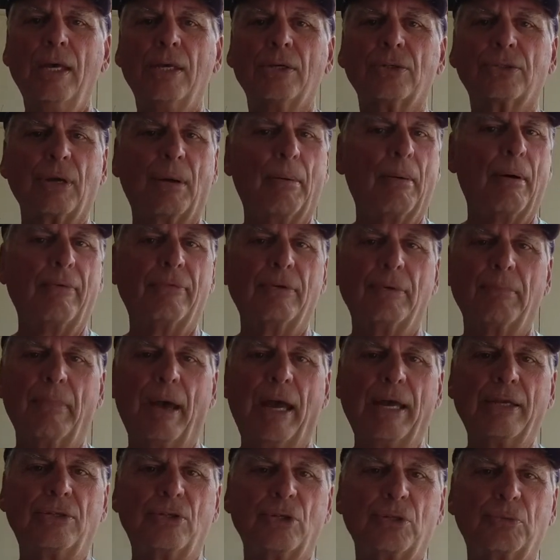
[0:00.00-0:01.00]
Some of it
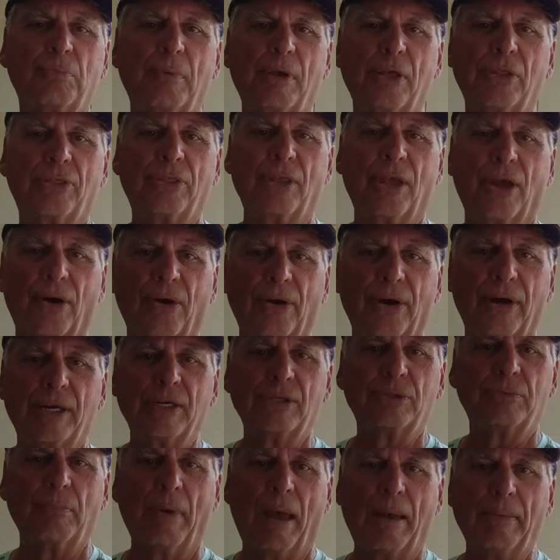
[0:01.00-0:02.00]
may just be
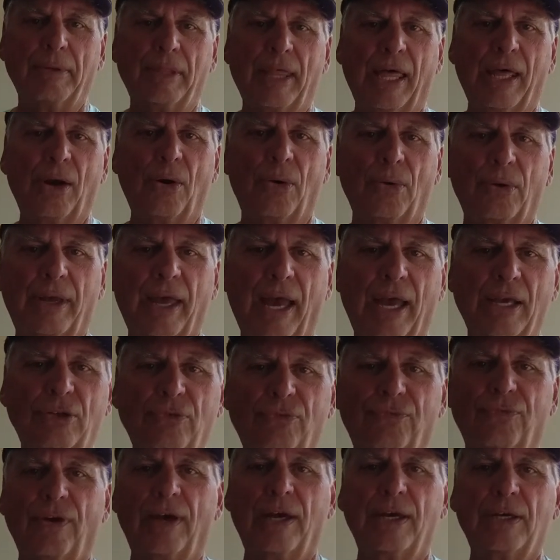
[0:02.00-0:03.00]
theories. Maybe they don't catch
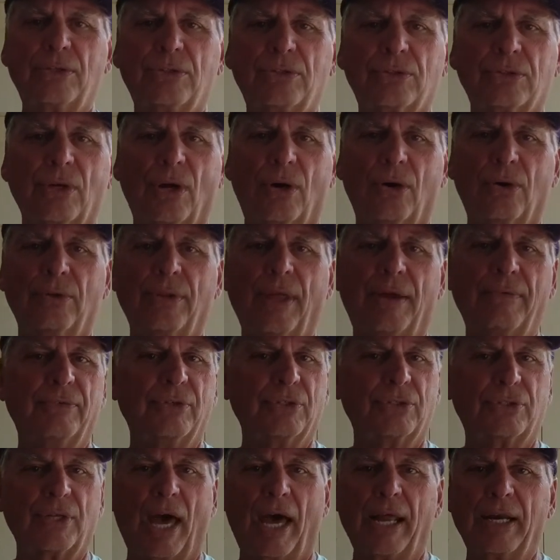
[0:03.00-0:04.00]
fish, so they've
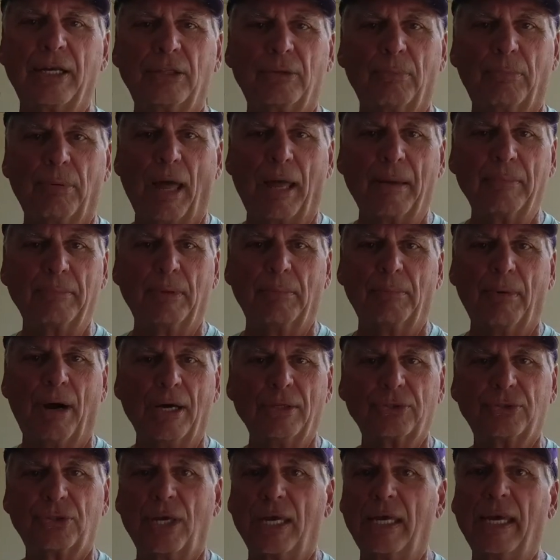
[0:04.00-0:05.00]
decided to blame the
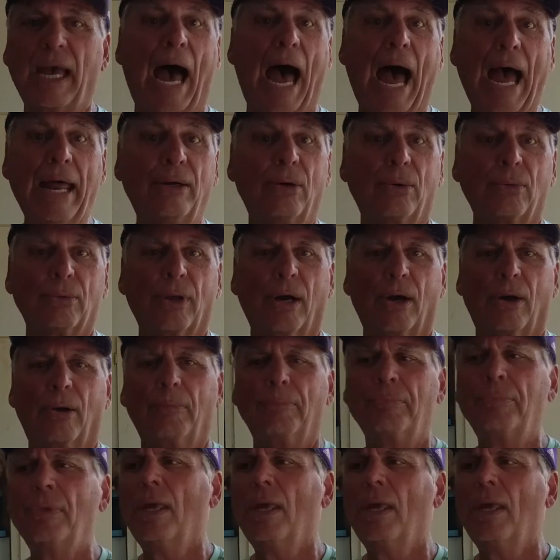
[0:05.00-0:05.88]
muskie. I don't know.